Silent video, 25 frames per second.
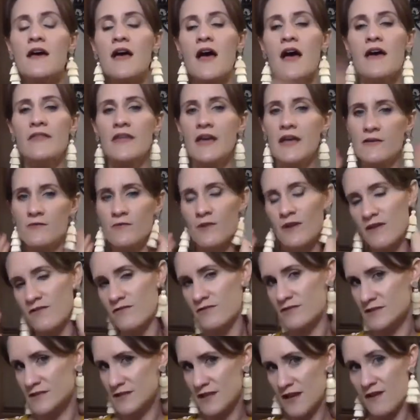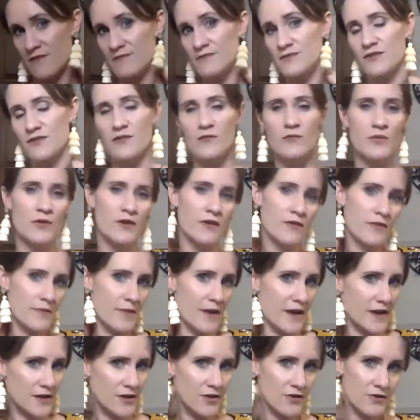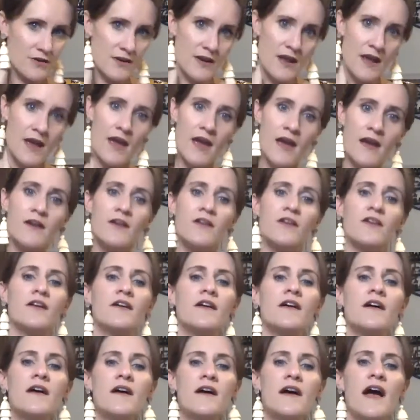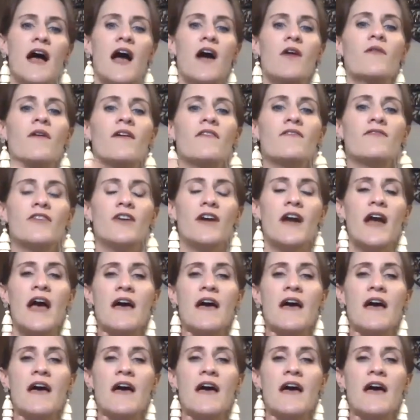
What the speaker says: And then whatever's left, you can put on the back of your neck or however.